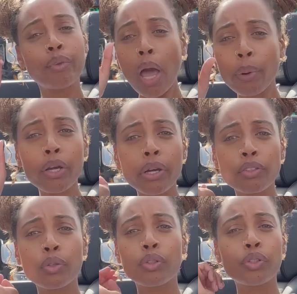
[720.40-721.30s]
Are we
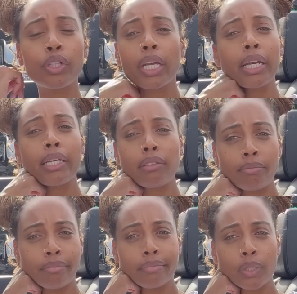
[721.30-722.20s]
going to England?
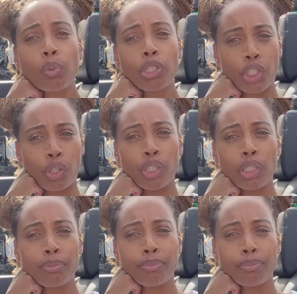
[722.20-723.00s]
We should.